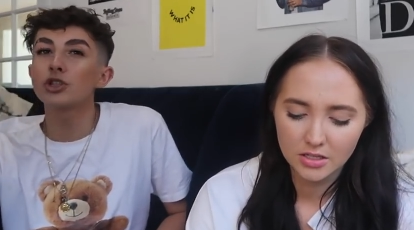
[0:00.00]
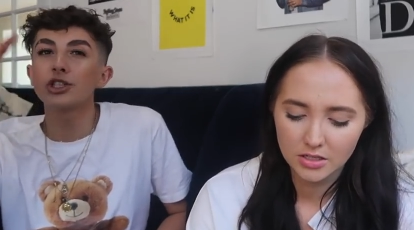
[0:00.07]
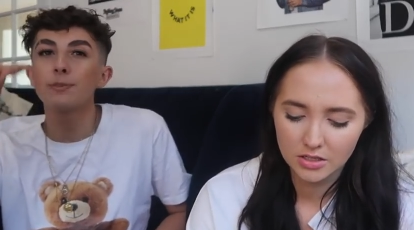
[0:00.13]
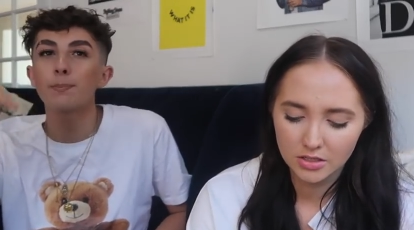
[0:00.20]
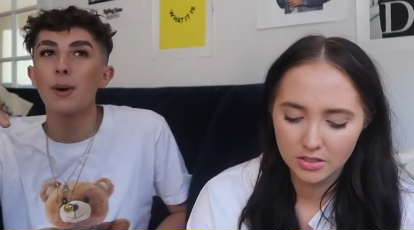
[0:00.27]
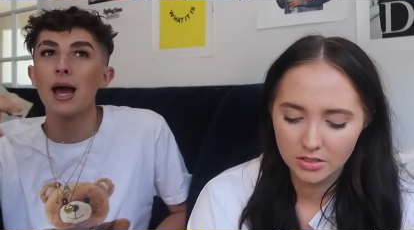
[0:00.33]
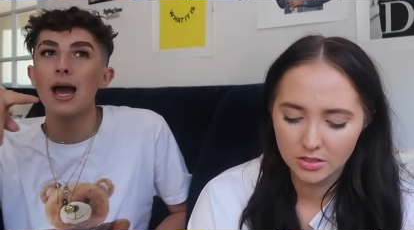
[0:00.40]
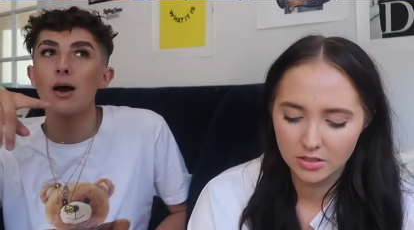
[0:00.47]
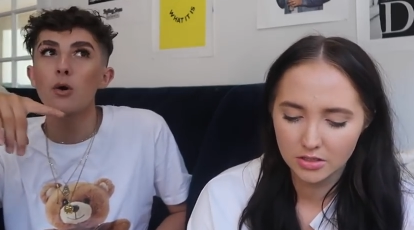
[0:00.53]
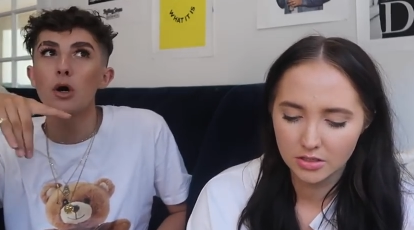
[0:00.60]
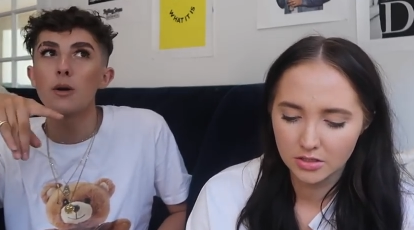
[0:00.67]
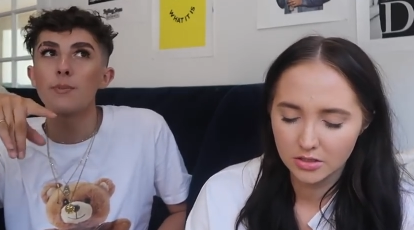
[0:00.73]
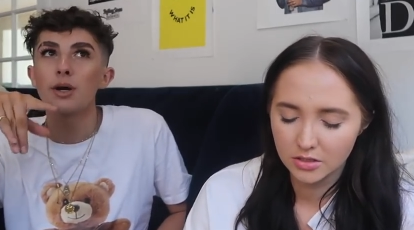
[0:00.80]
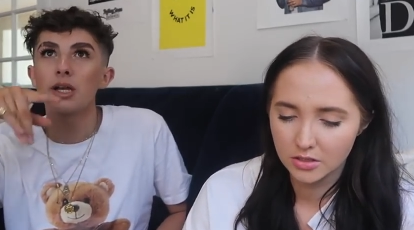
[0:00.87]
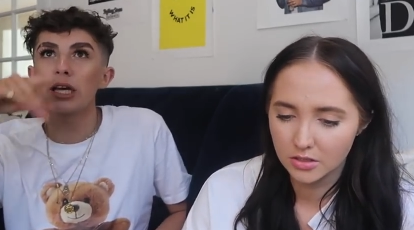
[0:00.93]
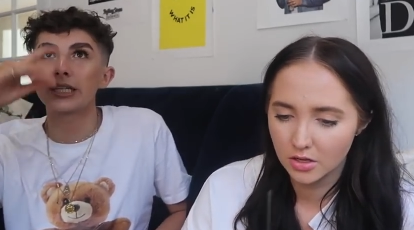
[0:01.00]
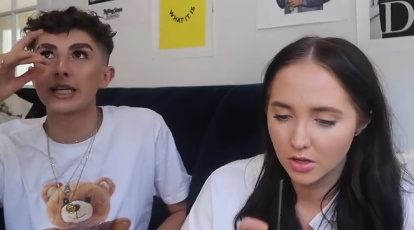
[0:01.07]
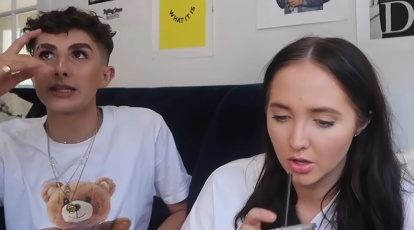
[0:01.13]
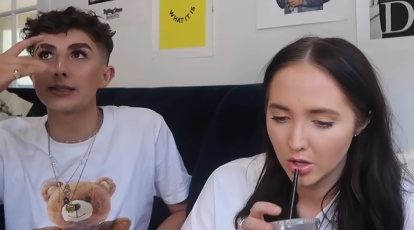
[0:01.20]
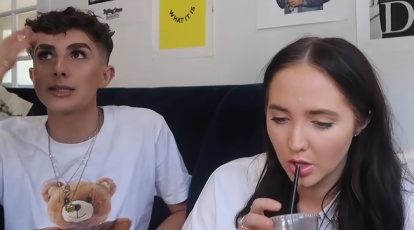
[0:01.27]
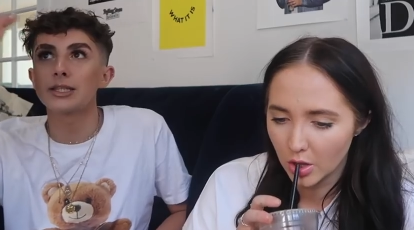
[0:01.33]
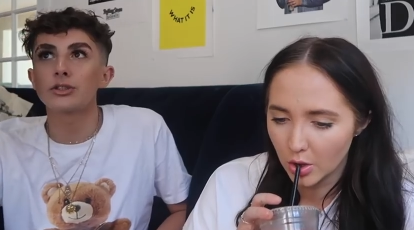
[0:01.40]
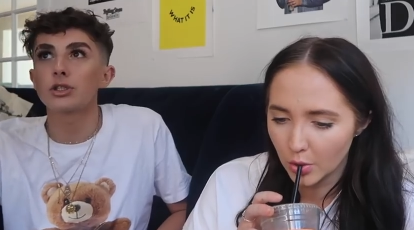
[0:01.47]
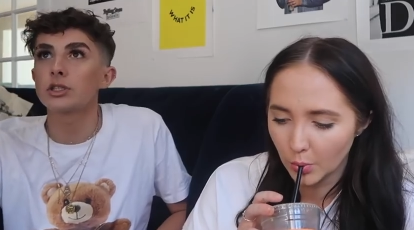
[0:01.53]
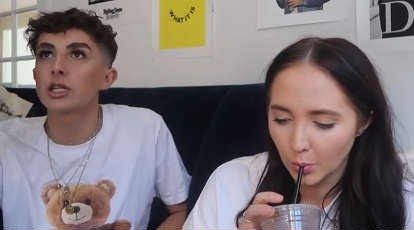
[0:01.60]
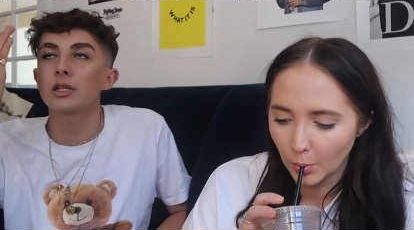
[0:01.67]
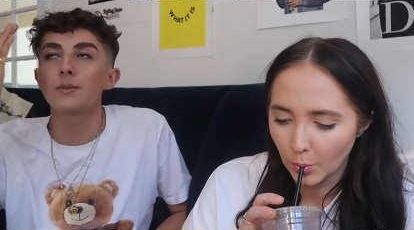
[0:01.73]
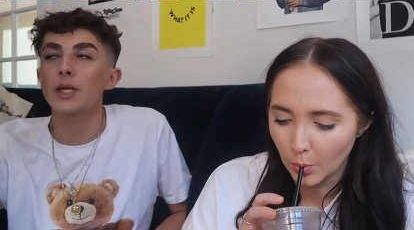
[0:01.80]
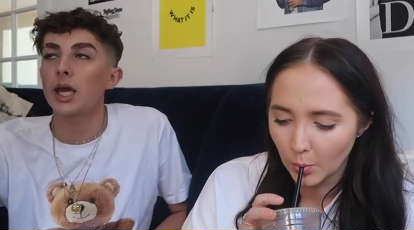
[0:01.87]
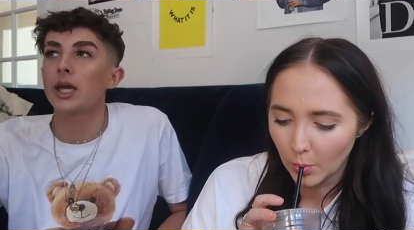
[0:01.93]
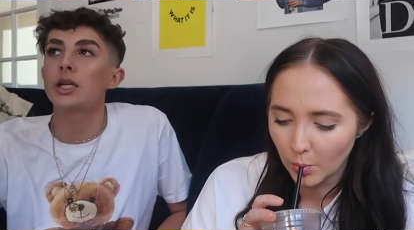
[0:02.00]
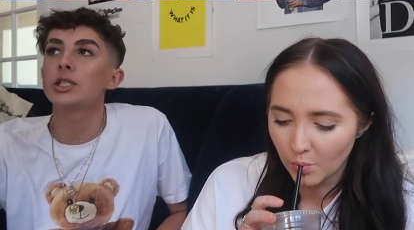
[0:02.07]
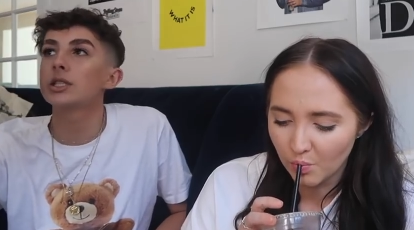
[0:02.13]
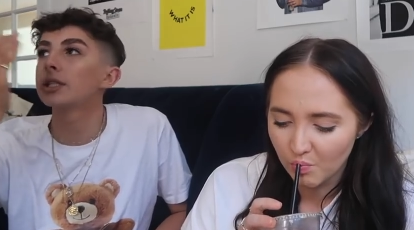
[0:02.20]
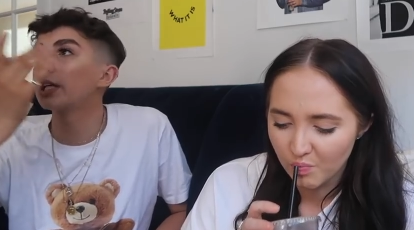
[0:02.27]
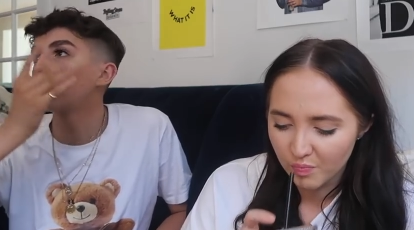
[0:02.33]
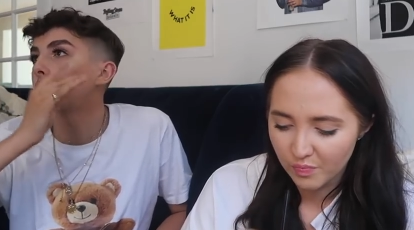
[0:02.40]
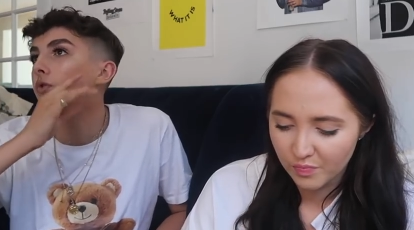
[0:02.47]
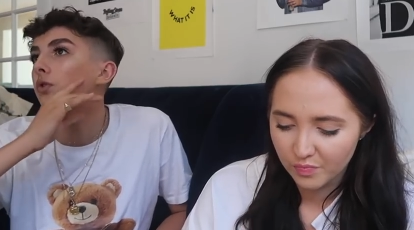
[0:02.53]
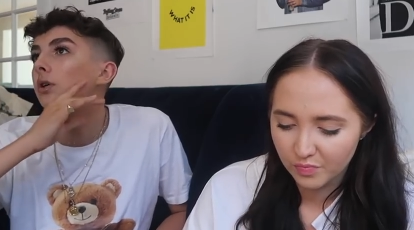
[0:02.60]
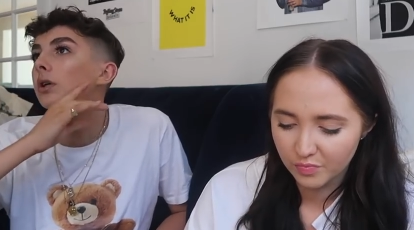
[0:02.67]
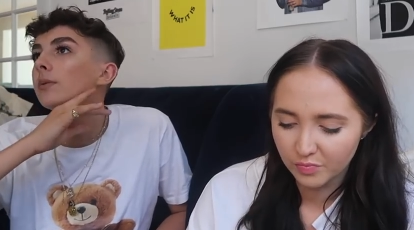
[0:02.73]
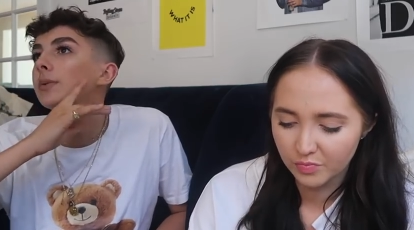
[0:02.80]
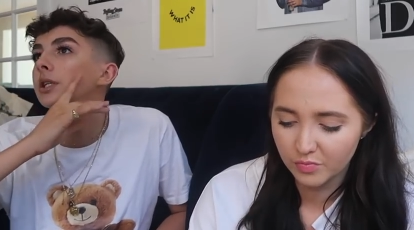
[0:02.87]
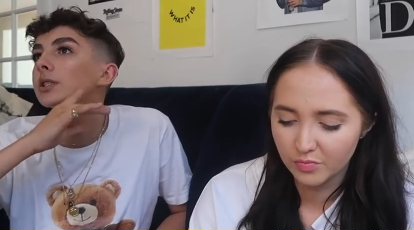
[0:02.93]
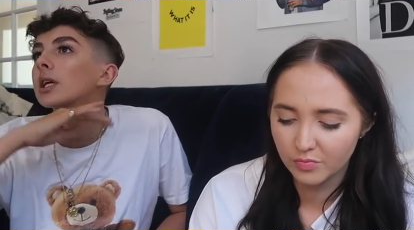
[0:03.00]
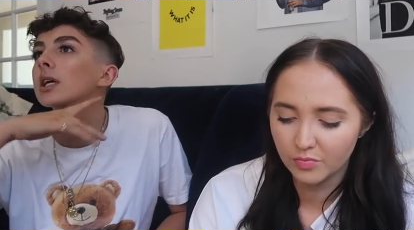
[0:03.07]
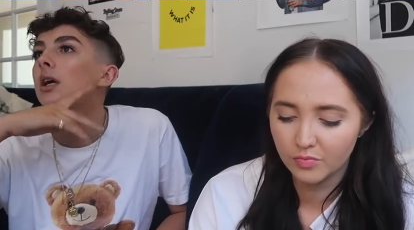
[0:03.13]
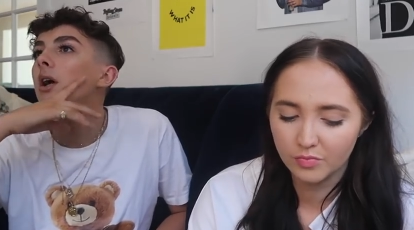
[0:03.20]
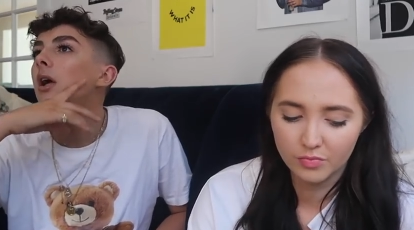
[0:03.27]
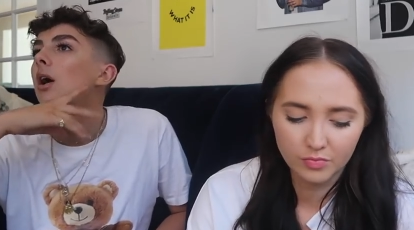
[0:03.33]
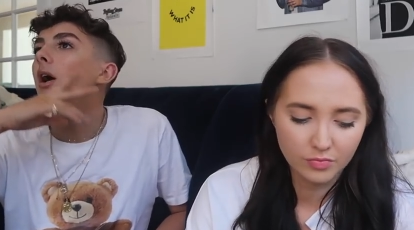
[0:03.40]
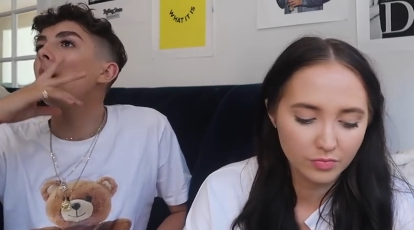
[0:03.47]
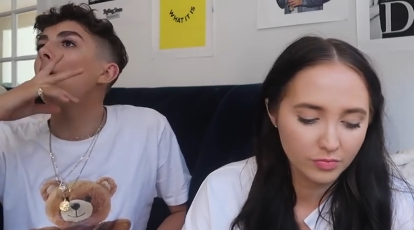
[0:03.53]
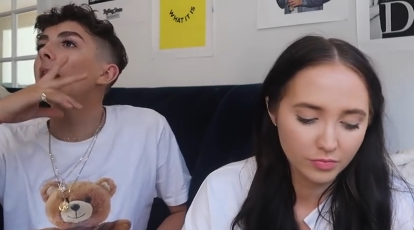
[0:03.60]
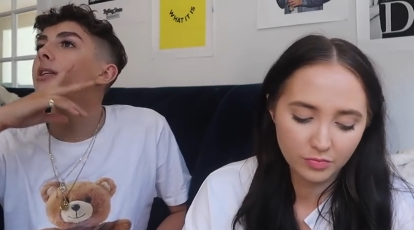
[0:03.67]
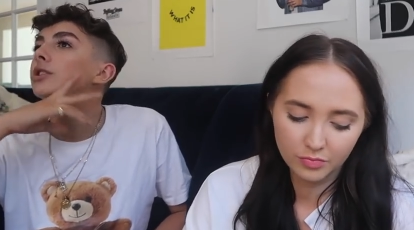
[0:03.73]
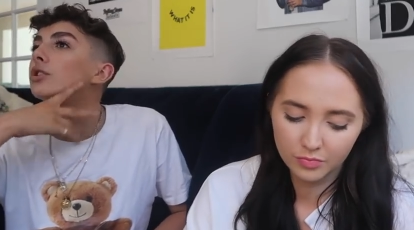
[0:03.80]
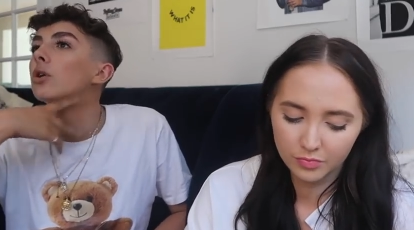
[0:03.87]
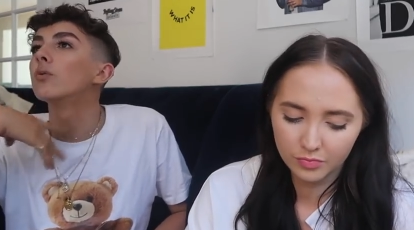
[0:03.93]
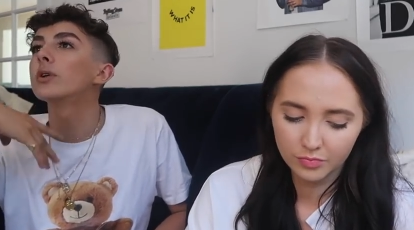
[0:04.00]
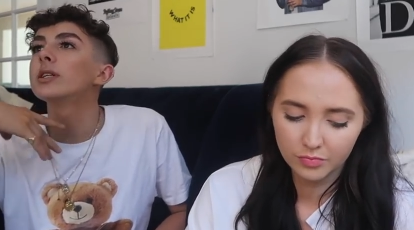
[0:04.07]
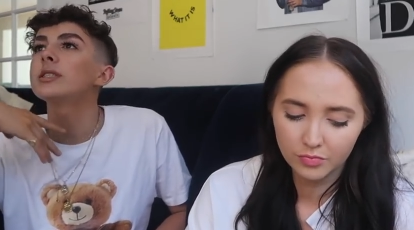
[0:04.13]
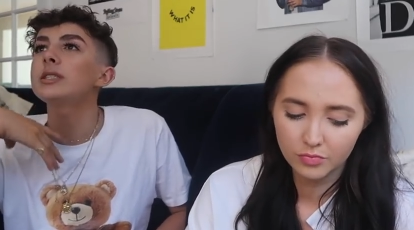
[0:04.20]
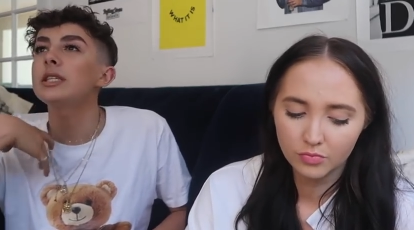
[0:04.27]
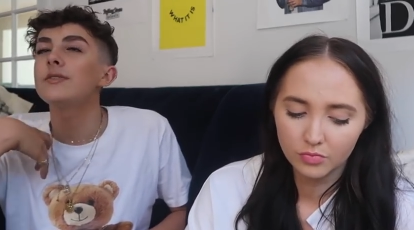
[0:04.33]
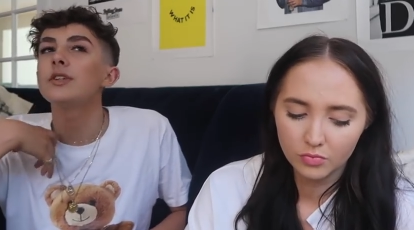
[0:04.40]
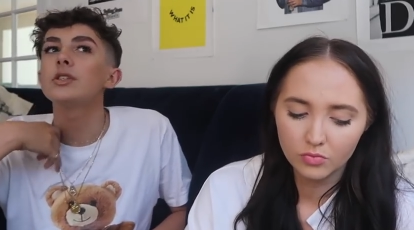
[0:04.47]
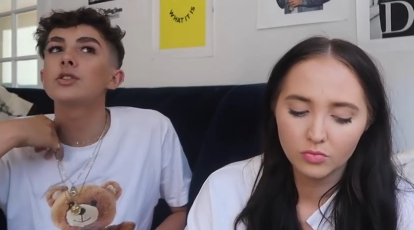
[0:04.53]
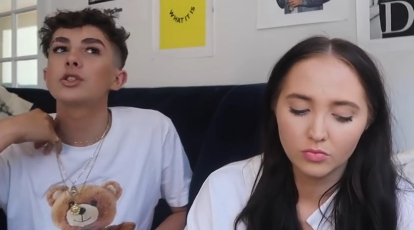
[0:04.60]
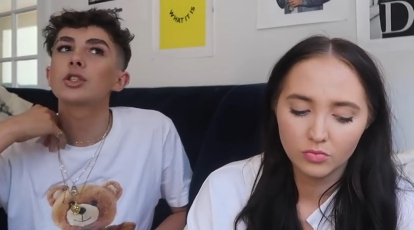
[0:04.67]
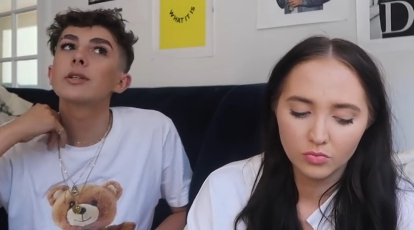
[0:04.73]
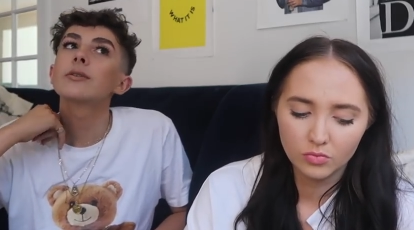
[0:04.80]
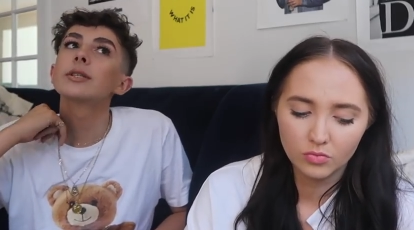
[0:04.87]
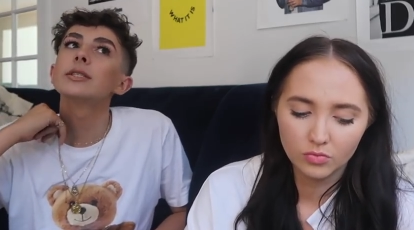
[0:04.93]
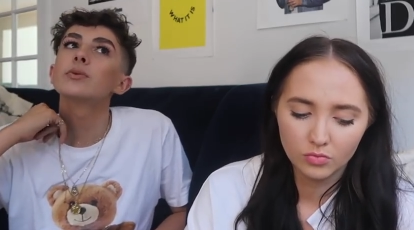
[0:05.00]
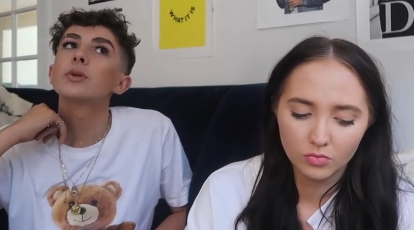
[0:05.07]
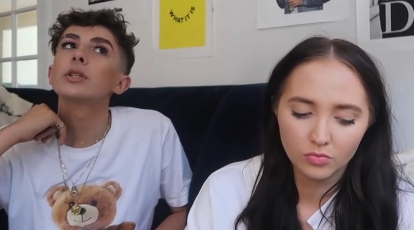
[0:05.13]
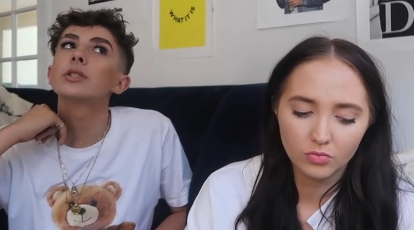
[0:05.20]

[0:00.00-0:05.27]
Speaker 1: watching Power, but like it's literally taking me ages to get through it because like it's not really a TV series